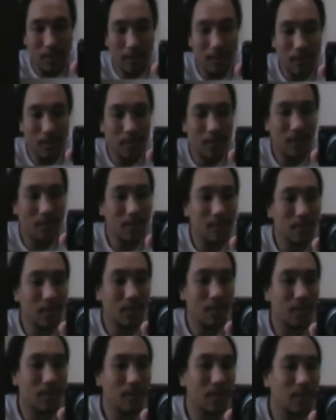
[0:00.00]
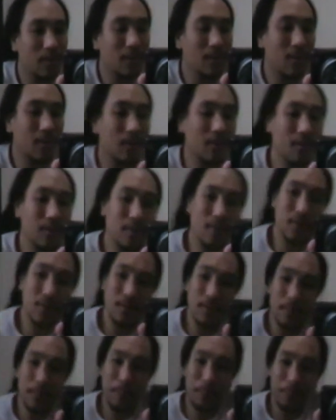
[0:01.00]
Uh, it is a
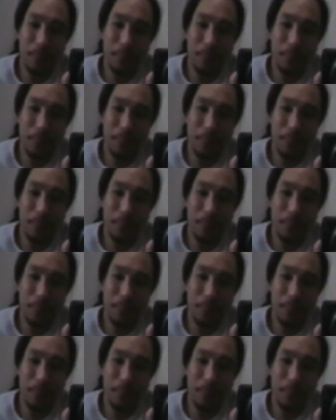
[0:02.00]
Chinese